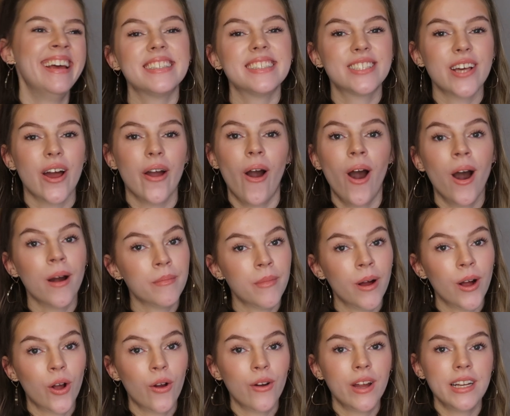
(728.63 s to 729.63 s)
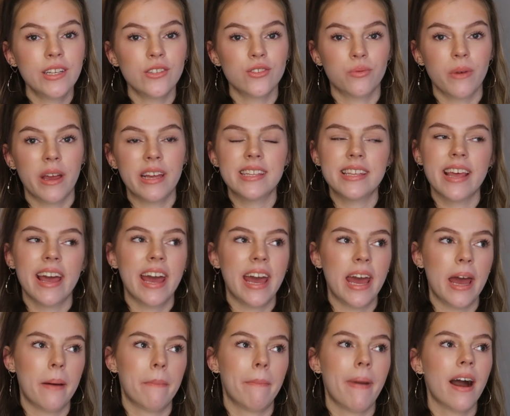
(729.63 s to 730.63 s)
So I'm currently just waiting to
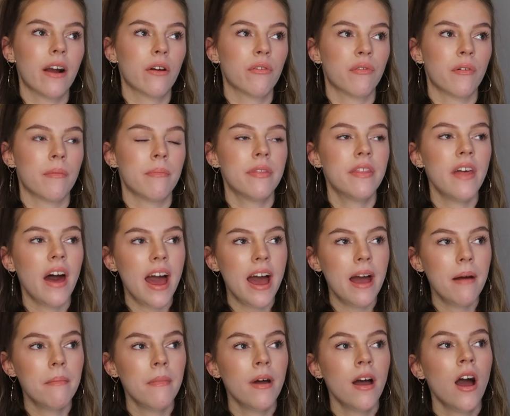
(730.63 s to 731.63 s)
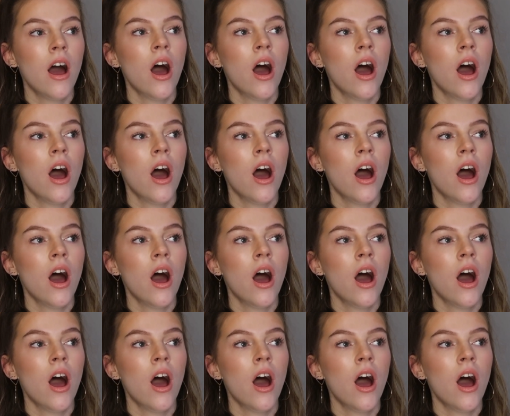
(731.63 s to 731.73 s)
hear back from them.